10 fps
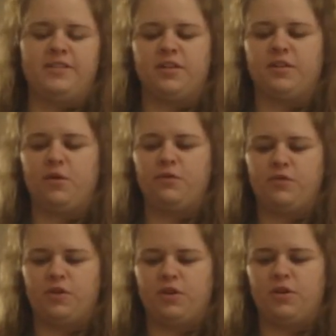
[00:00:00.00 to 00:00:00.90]
It's gonna go
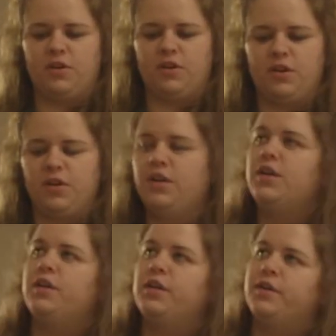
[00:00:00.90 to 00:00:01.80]
for
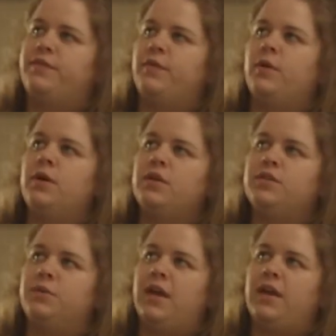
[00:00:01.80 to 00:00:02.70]
4
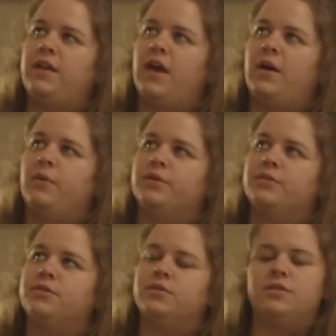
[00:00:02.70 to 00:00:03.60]
to 8
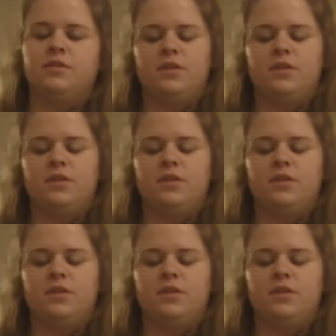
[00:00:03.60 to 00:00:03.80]
hours.